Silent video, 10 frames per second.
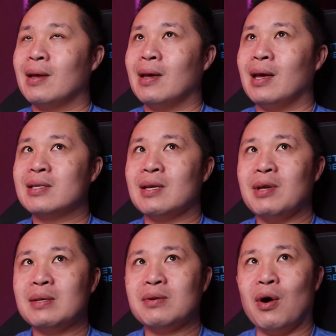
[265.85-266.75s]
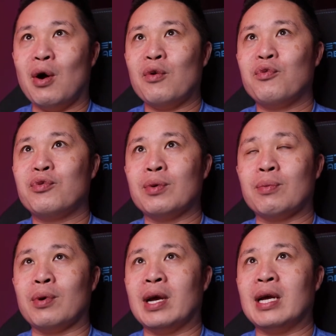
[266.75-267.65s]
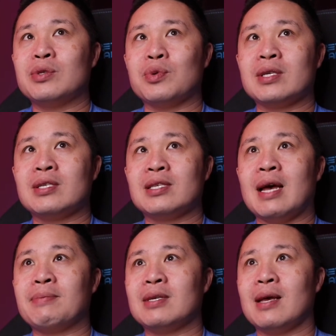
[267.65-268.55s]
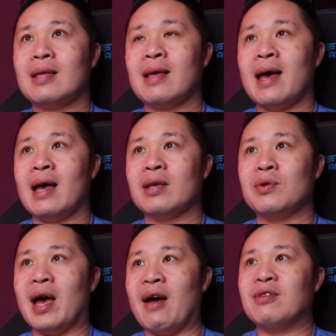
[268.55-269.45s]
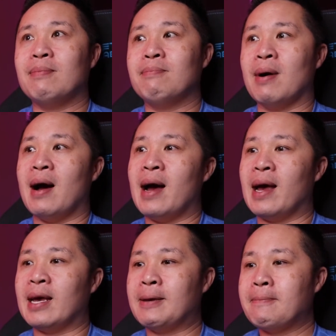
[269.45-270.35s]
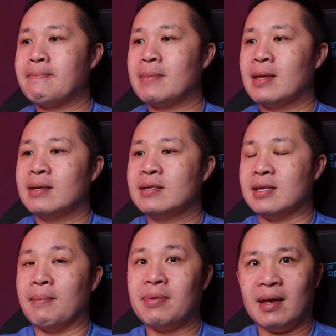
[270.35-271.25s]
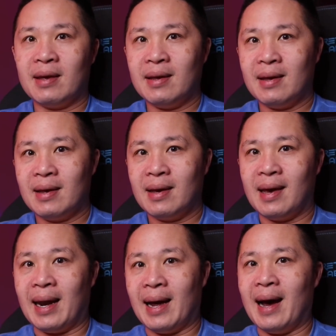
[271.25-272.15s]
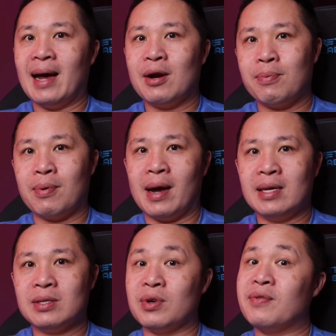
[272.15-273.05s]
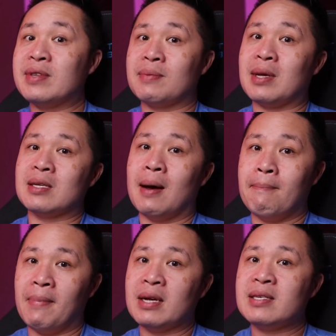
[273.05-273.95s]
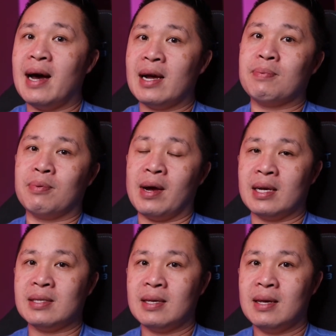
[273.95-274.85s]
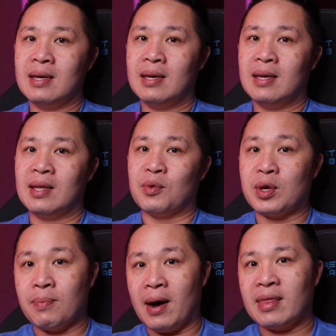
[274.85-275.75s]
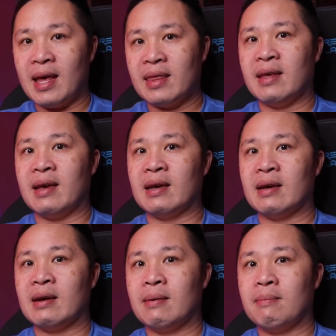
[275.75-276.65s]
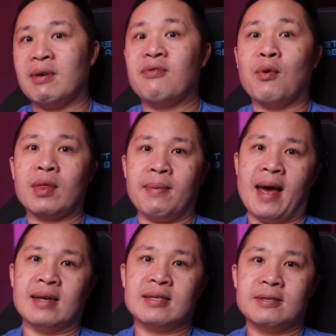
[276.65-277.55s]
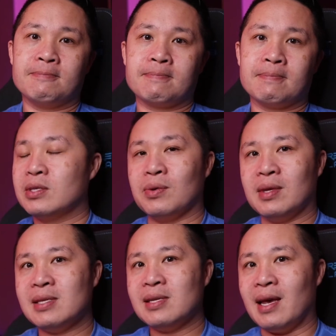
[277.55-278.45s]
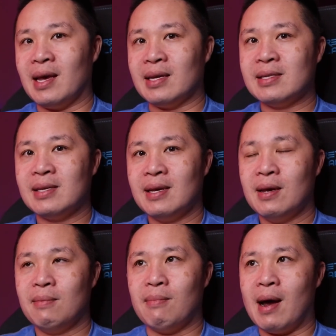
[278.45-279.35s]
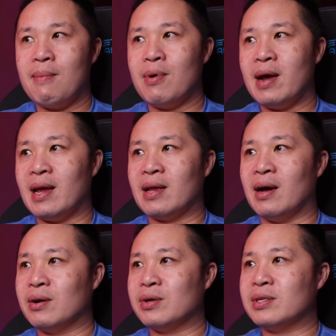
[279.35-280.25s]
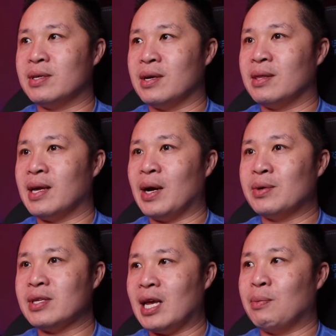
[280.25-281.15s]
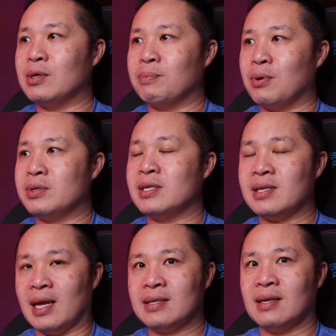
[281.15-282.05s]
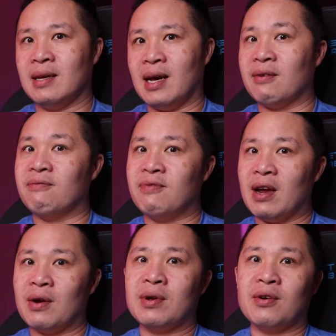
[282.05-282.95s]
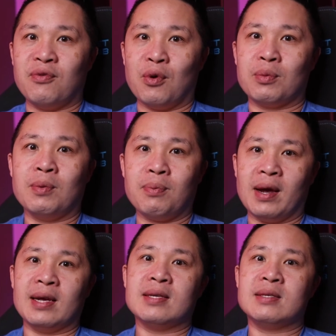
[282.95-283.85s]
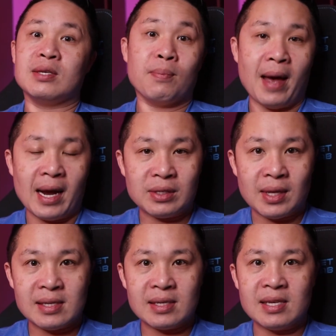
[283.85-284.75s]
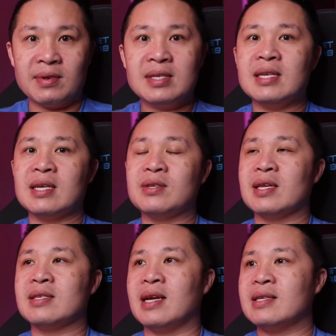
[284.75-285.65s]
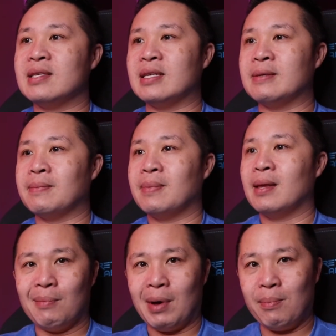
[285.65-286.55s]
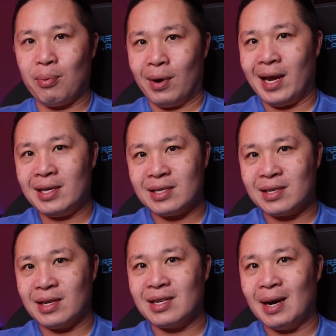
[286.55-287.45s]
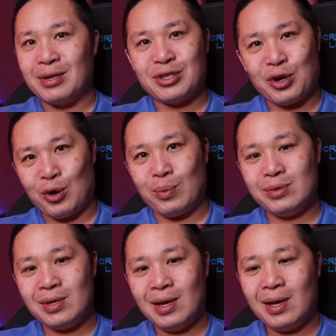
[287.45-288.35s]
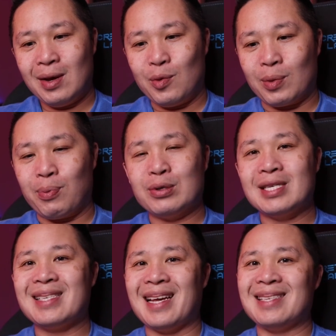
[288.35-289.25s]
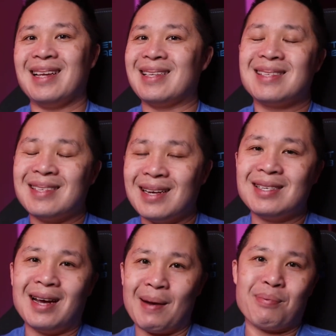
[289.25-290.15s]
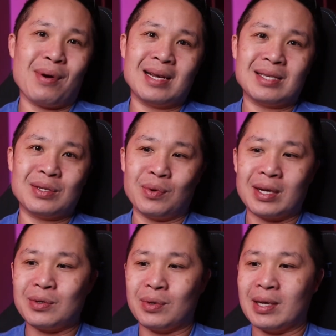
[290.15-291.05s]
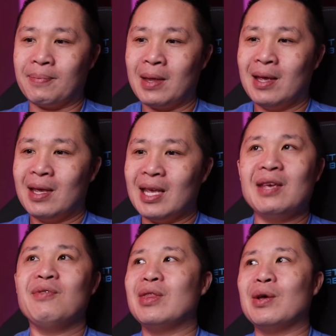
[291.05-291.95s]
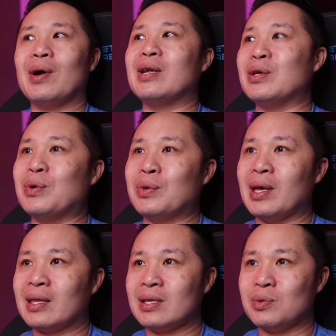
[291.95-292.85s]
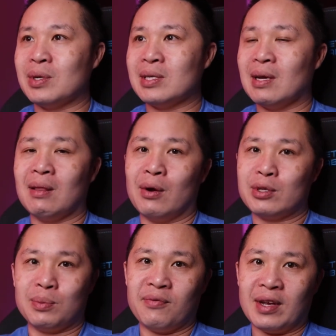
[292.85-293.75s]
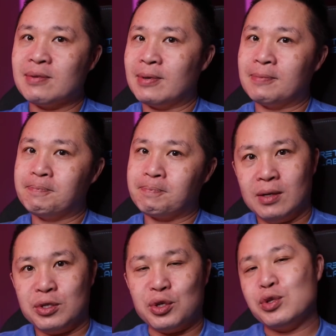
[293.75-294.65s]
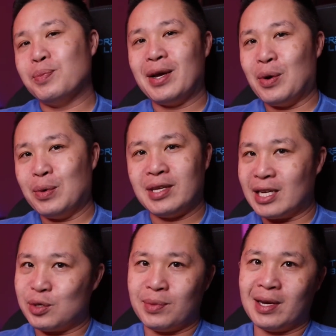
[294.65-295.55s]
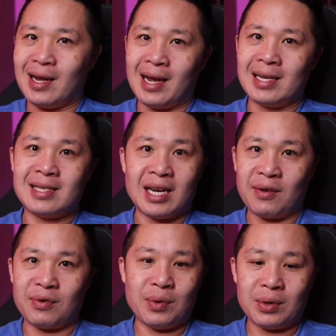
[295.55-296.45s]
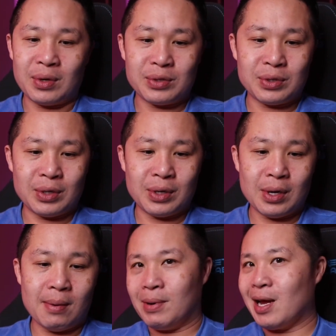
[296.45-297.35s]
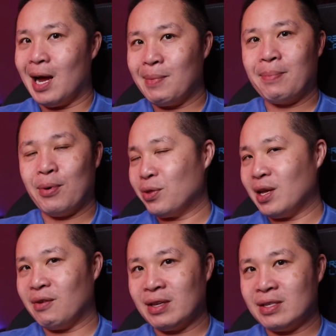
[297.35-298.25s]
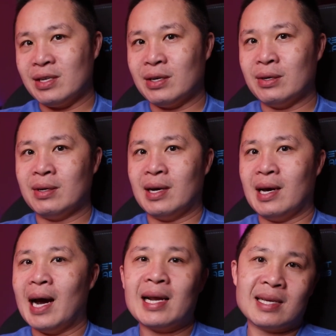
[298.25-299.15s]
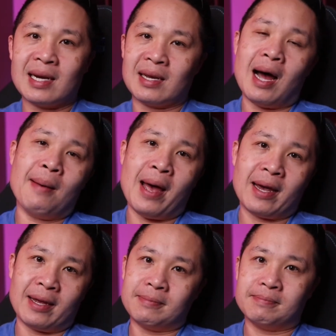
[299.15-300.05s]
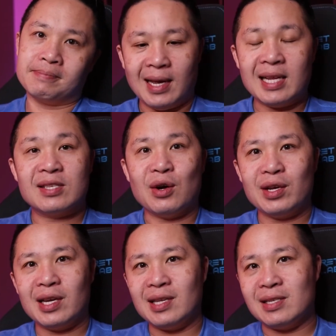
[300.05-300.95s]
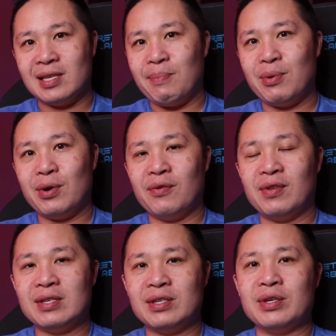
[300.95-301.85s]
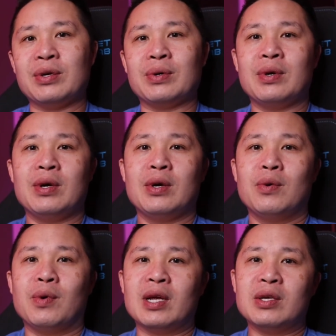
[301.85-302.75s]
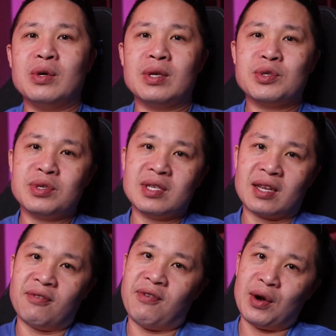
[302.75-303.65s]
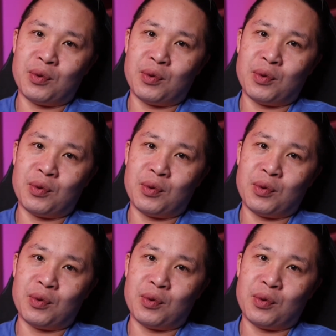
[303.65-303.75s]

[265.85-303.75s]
it's sometimes hard for your brain to accept that you have to buy something at a higher price or even sometimes a much higher price than when you bought that thing before in the past. So in this case, my brain had understood that I was able to purchase Tesla at a very affordable price, back in 2017 and 2018. And my brain just couldn't come to terms with purchasing Tesla at such a high price in 2020, even though I knew that this was a long-term investment. So to my own detriment, I stayed off the roller coaster, but on my birthday of this year, I decided to hop back in. And starting in December of this year, when I knew this was like the final